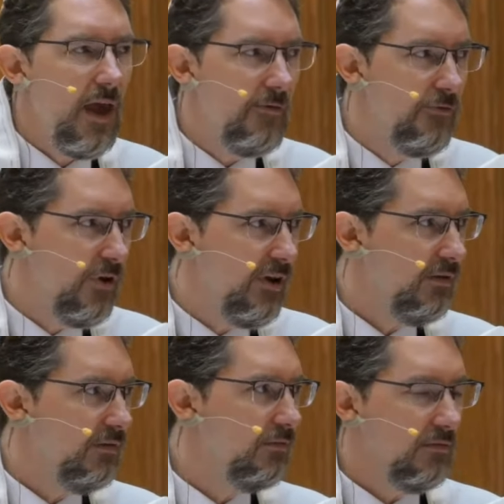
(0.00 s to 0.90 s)

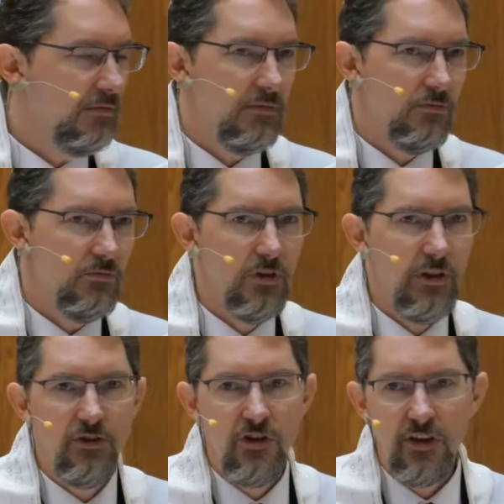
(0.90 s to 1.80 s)
Every
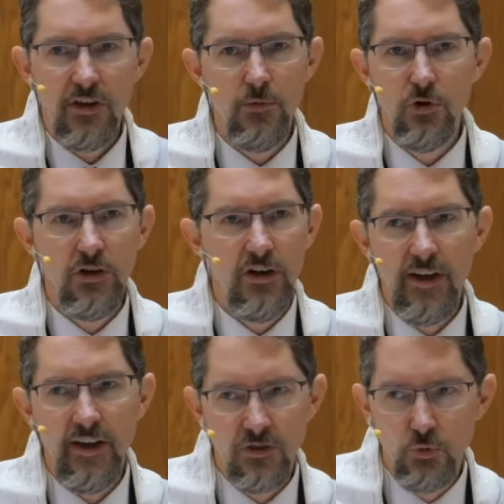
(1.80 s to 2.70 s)
religion and
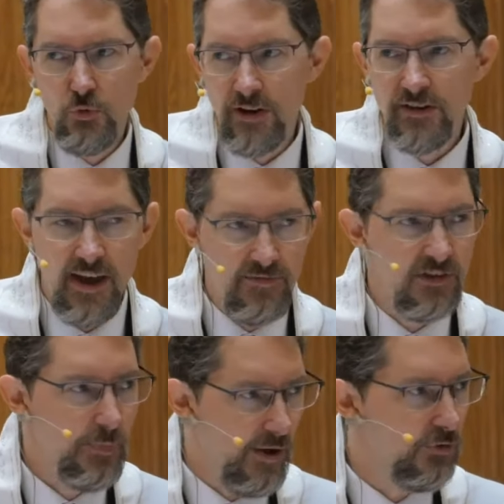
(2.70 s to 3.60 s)
community has a right to have
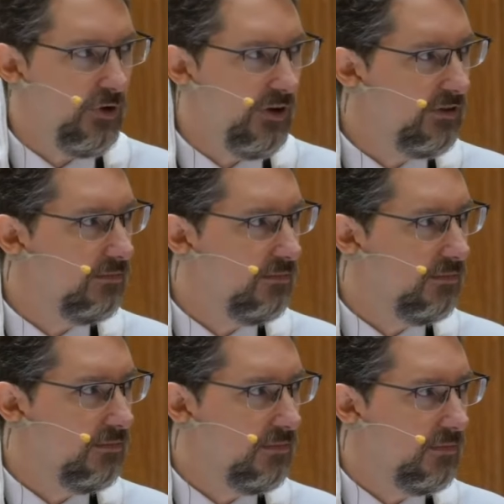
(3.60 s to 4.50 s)
its boundaries.
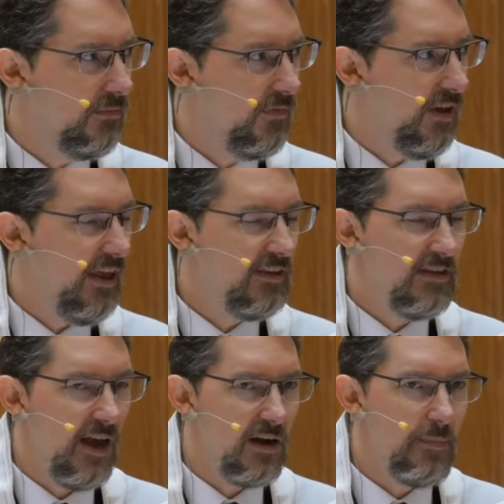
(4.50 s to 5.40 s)

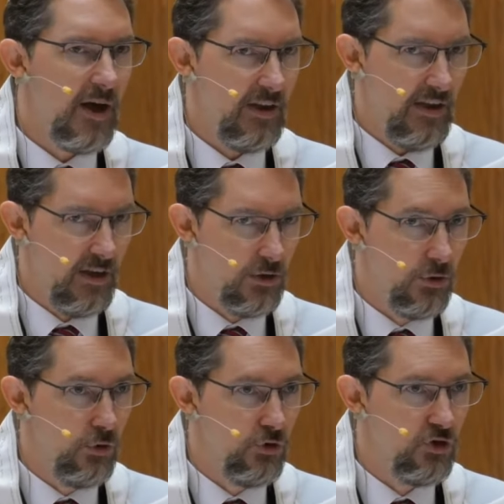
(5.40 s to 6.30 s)
It's not about
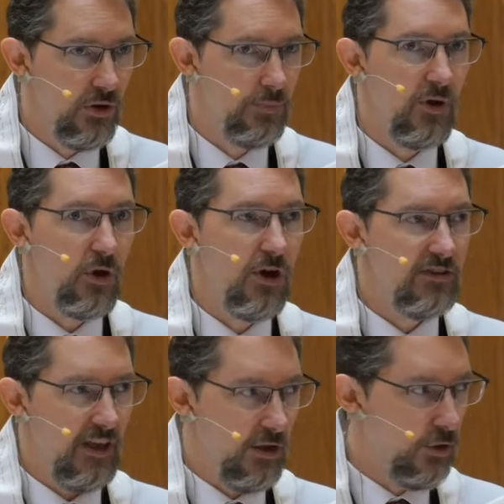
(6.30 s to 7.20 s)
inclusion
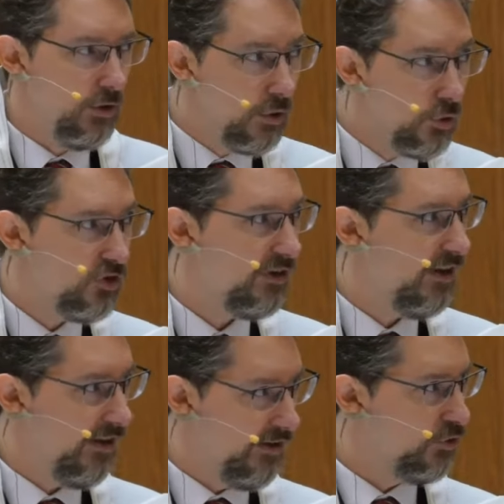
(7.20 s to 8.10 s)
because
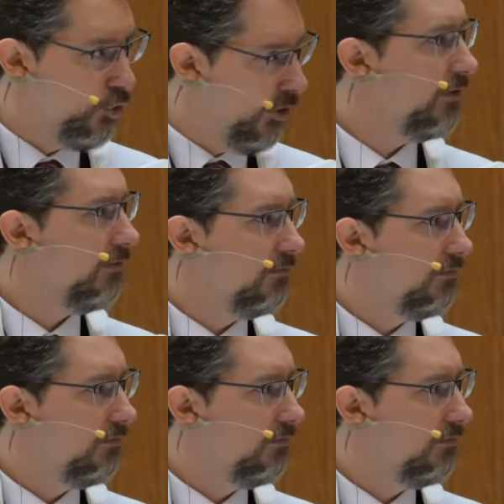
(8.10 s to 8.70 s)
inclusion is good.